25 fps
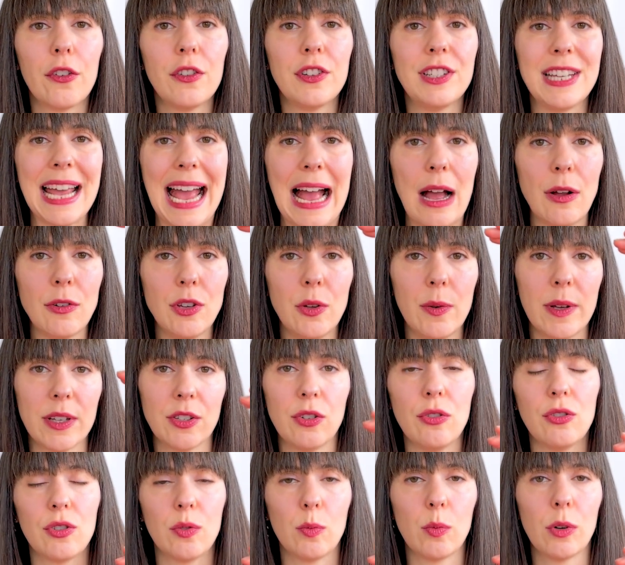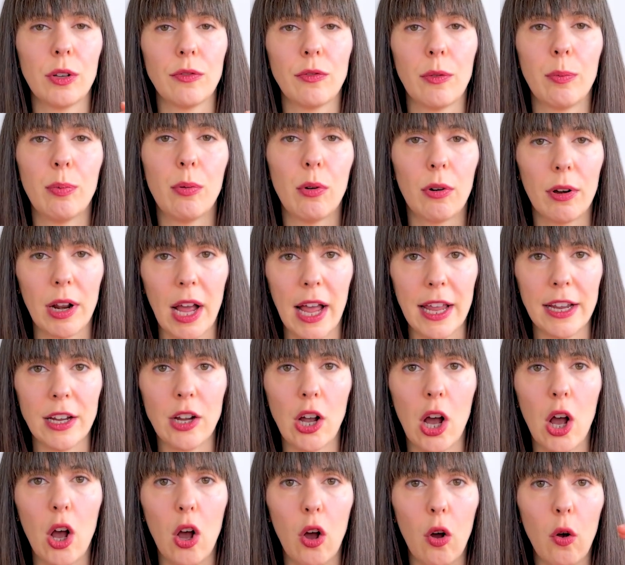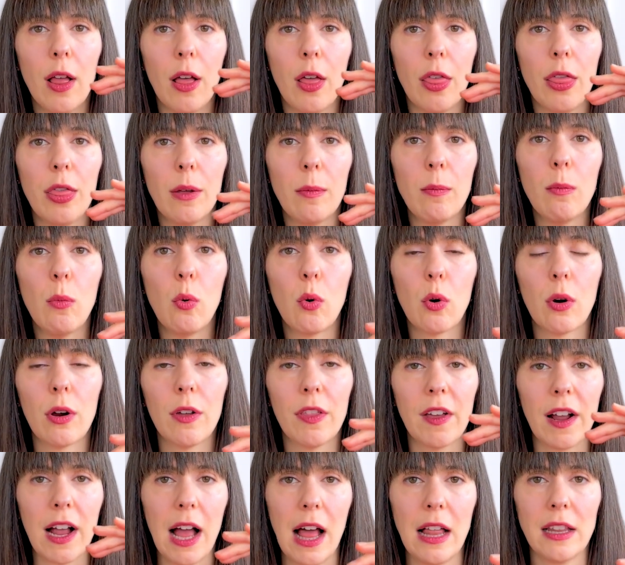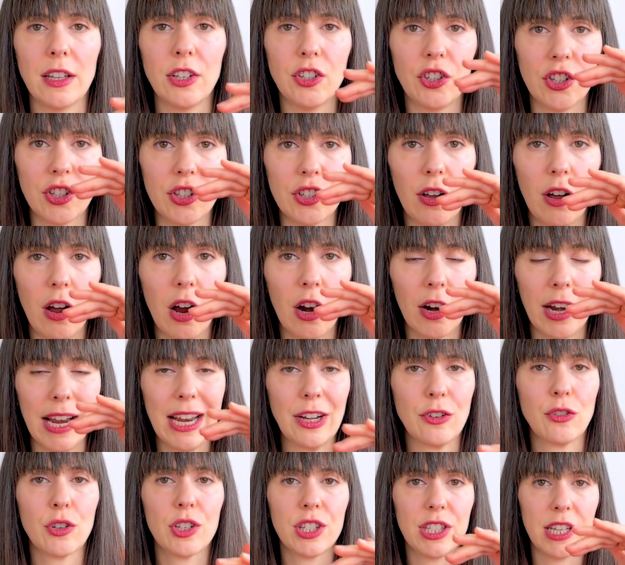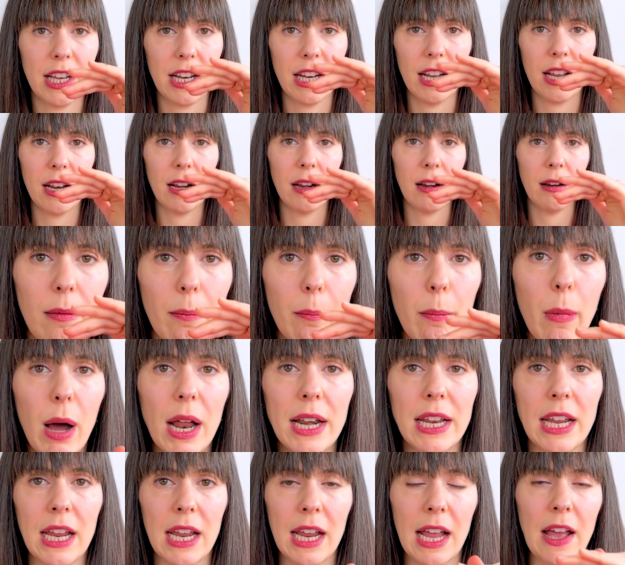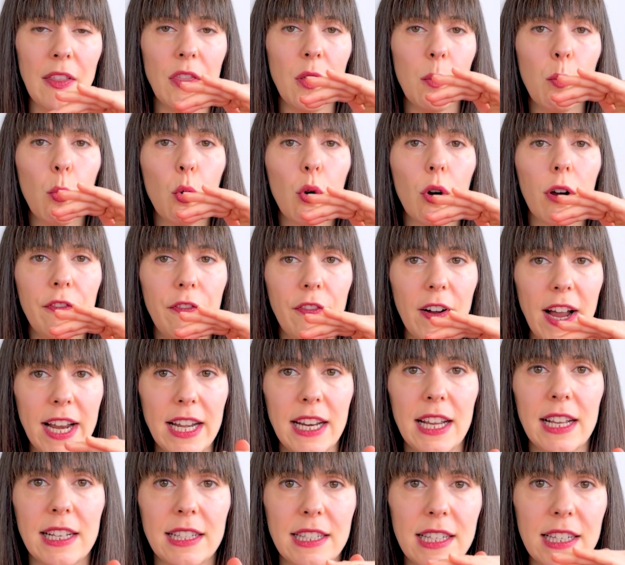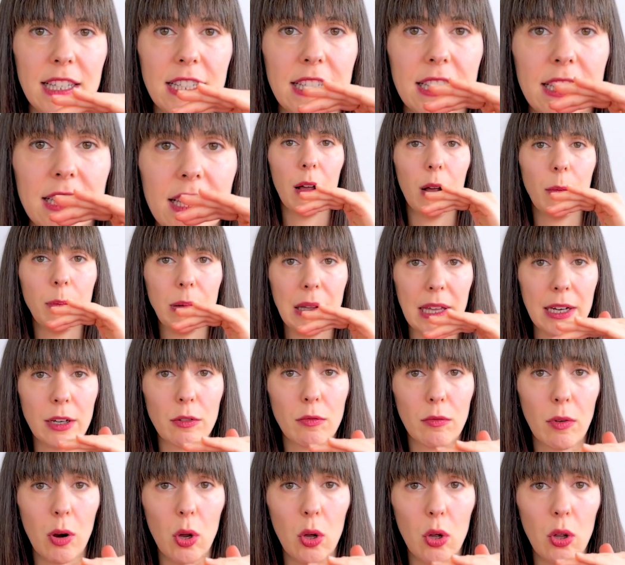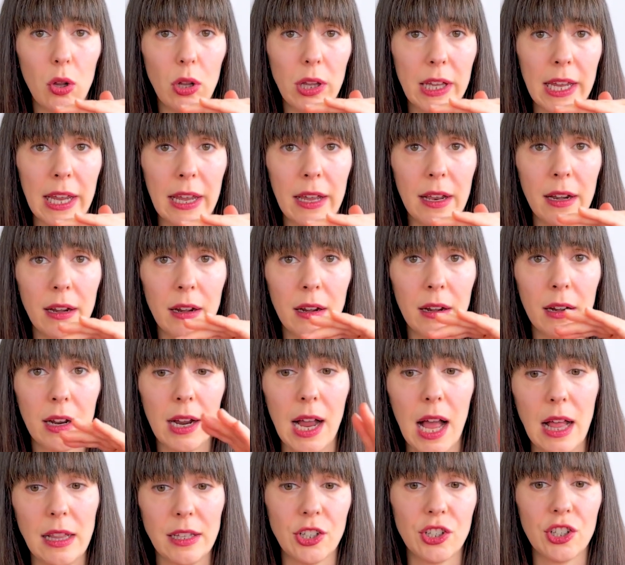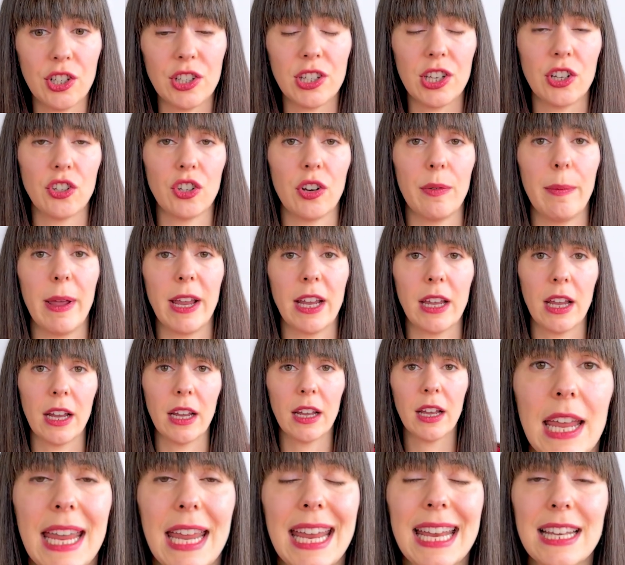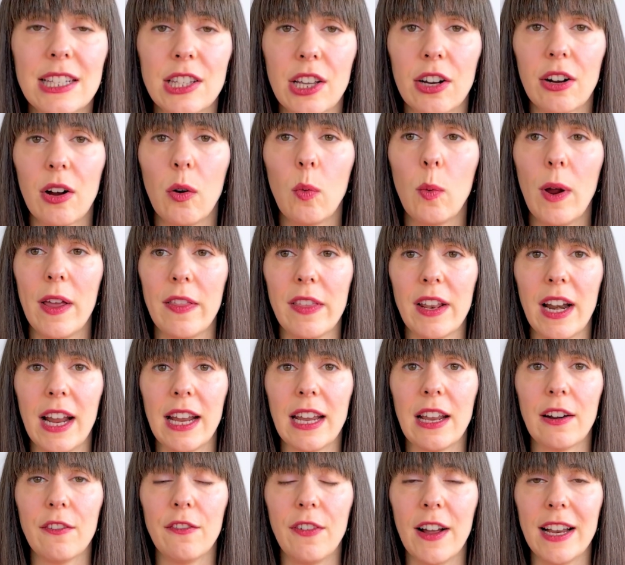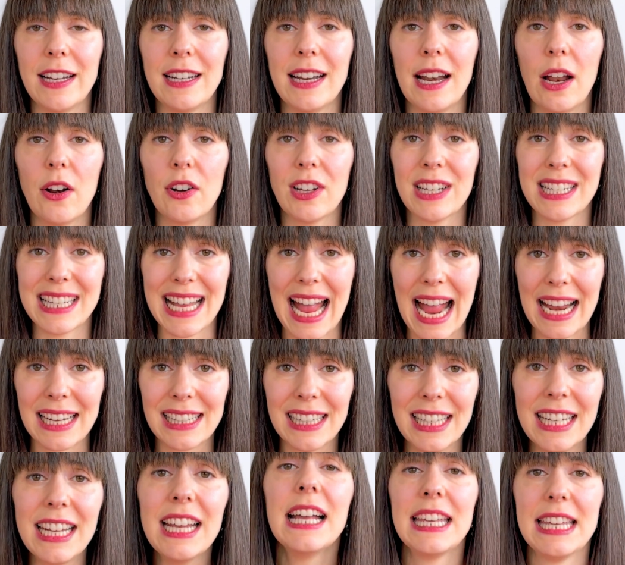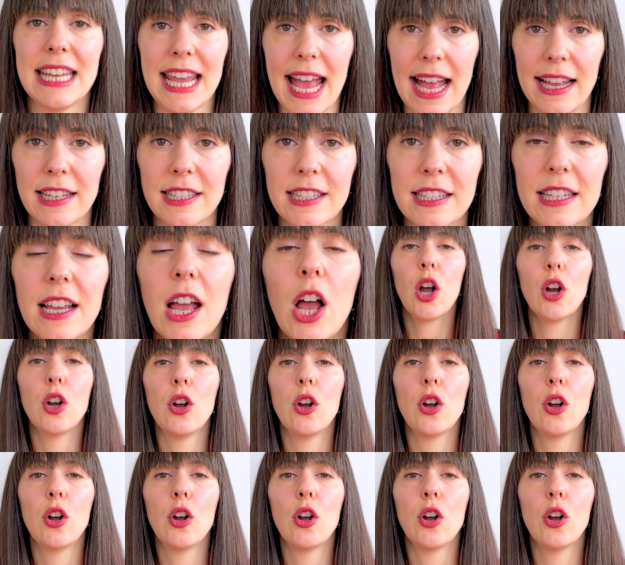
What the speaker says: down US News and World Report I go, the more the colleges are interested in money and the more finances play a role in college decision making. Is there a way that I can find it out exactly? Yes.